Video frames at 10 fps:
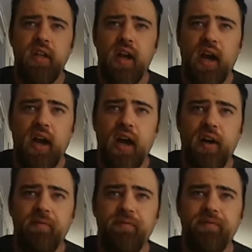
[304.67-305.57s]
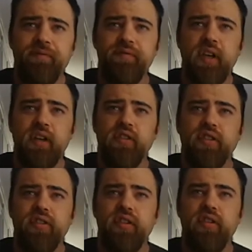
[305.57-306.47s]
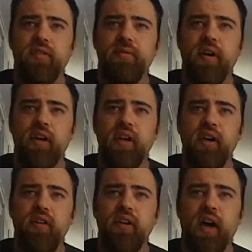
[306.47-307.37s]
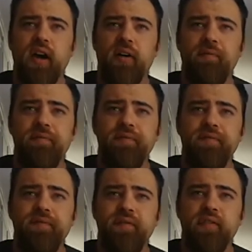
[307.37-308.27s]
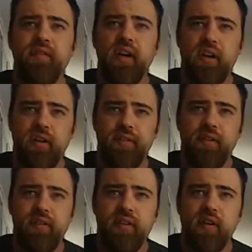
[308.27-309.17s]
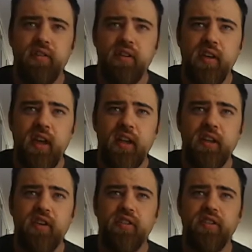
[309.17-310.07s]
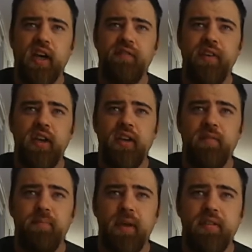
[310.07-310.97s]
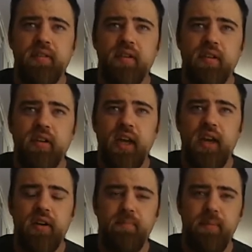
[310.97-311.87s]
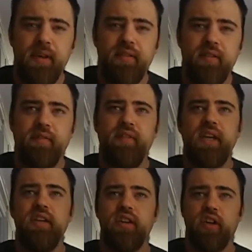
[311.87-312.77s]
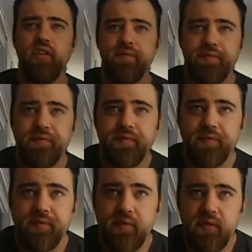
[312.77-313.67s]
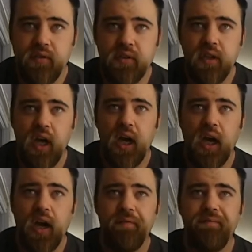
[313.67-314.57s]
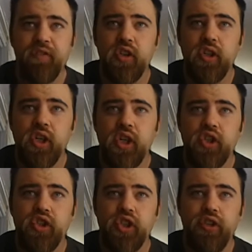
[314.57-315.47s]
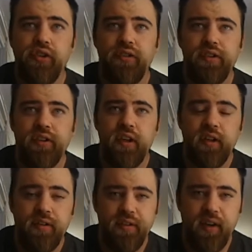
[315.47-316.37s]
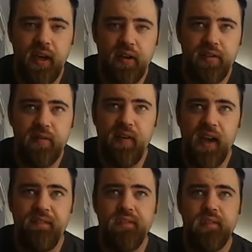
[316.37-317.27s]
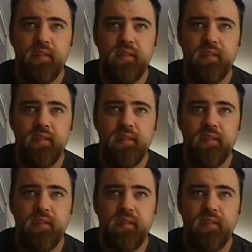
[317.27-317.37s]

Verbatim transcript: Um, interesting to find out. Um, I go through the songs again. There's Mr. Um, and Misdemeanor, um, Shoes, Salesman,